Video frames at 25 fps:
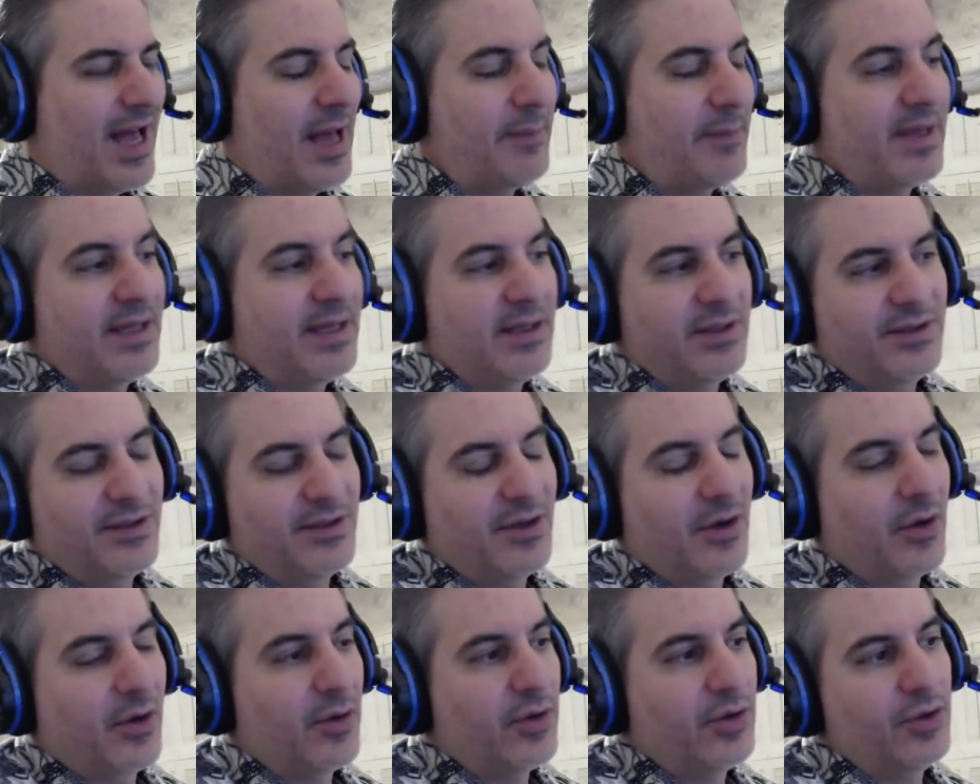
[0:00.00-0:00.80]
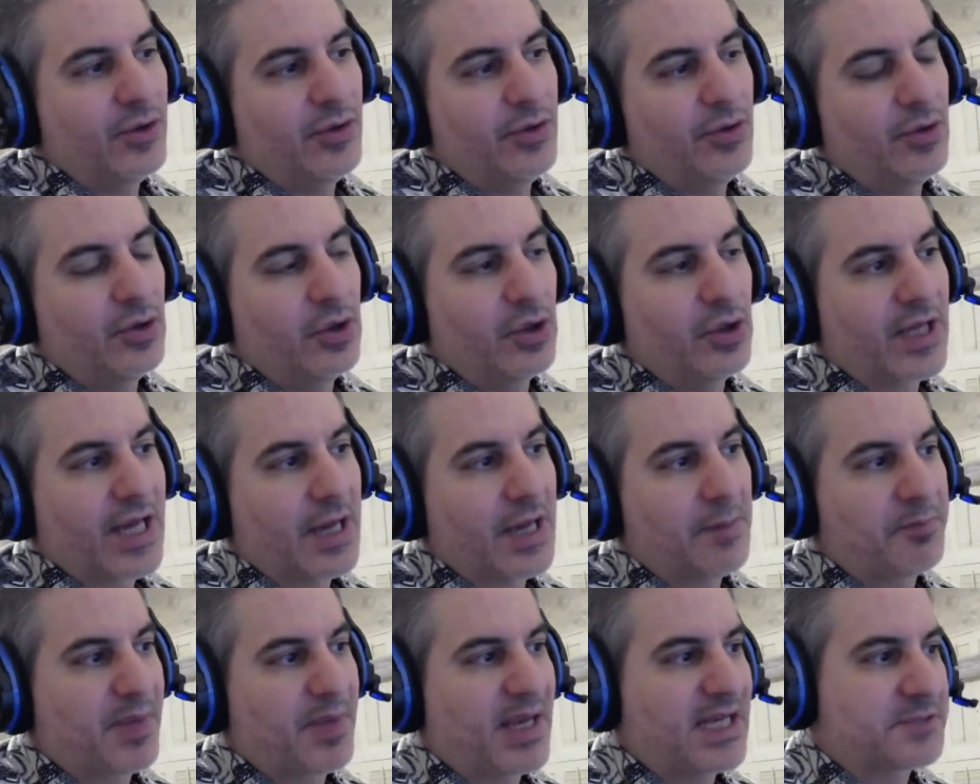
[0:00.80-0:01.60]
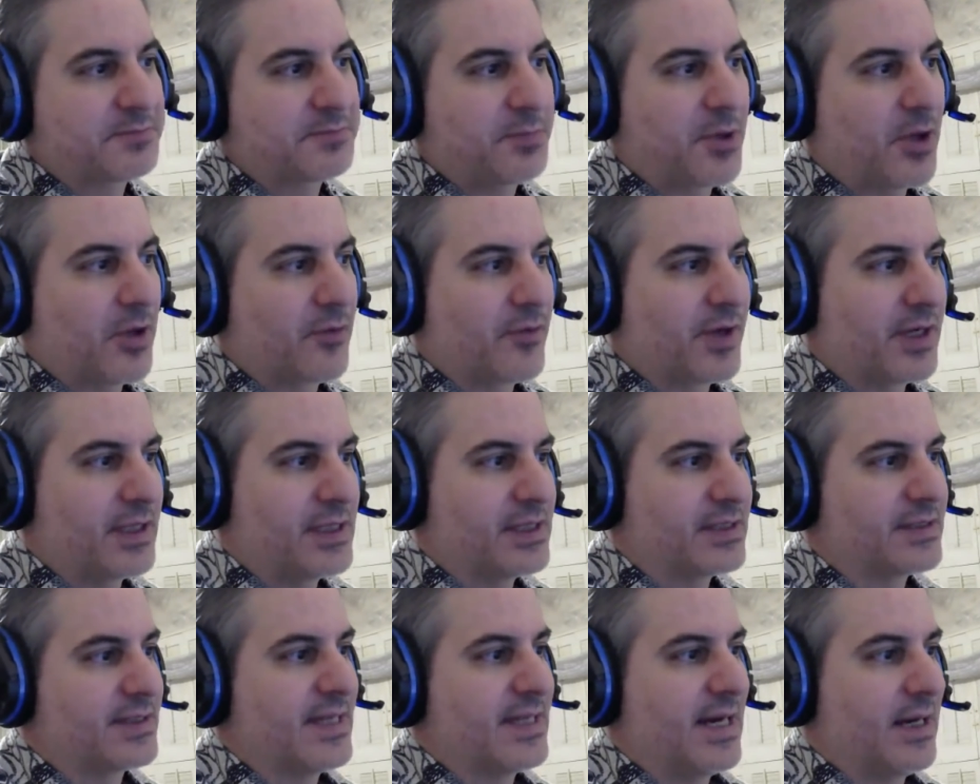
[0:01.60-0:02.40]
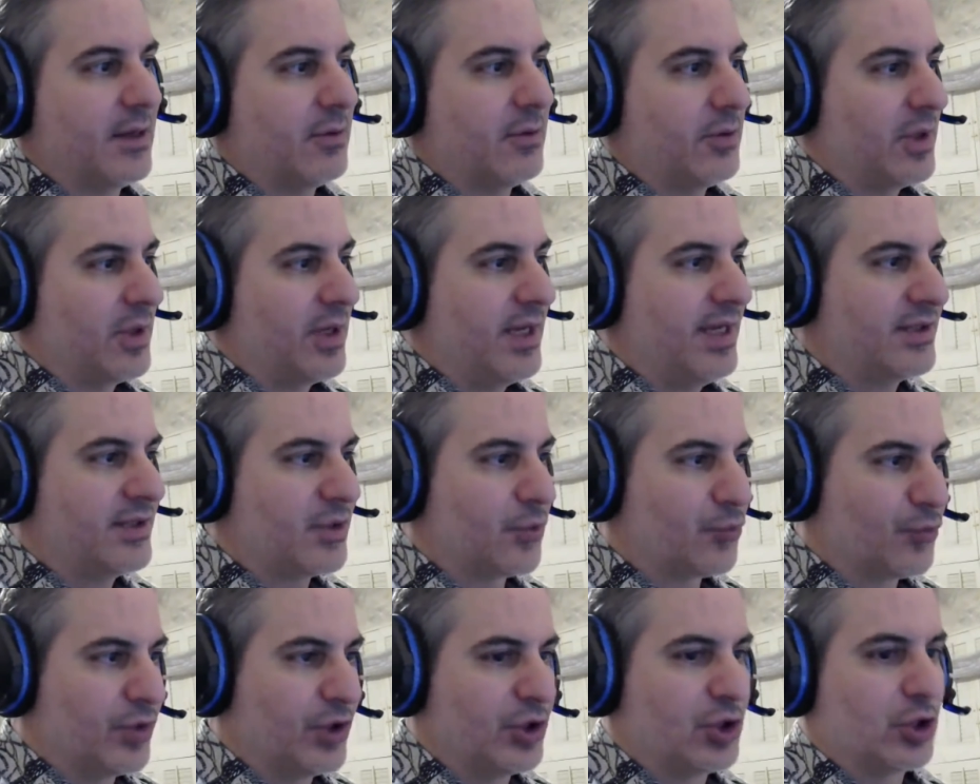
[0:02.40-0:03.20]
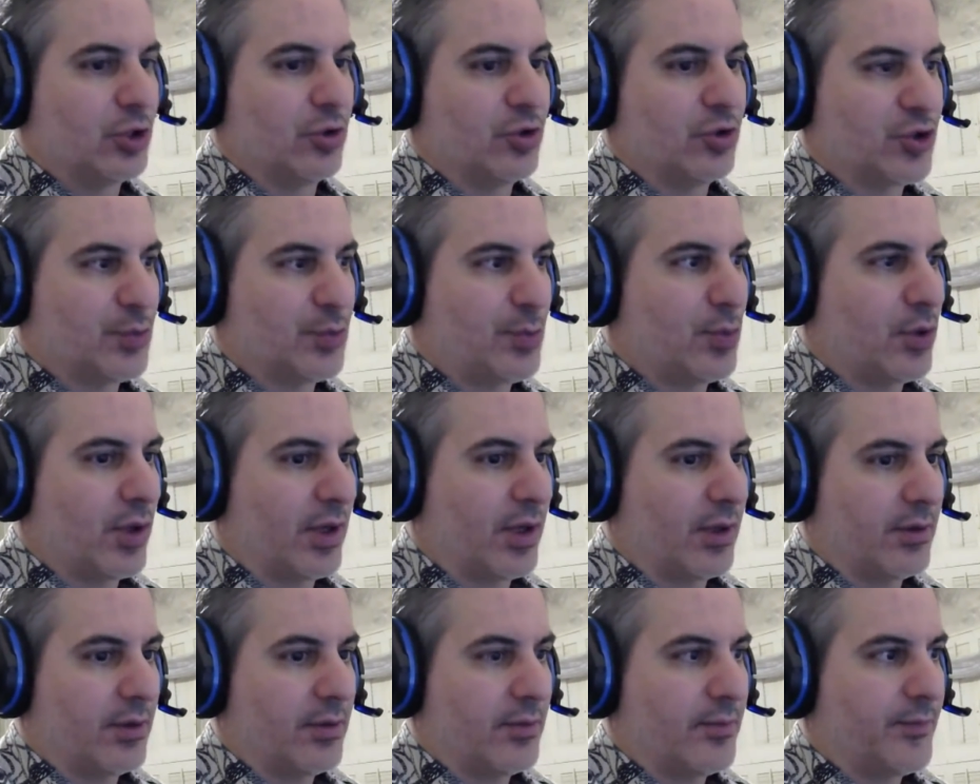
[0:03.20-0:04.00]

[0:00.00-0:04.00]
I mean, you look at baseball ratings now. It's a regional sport.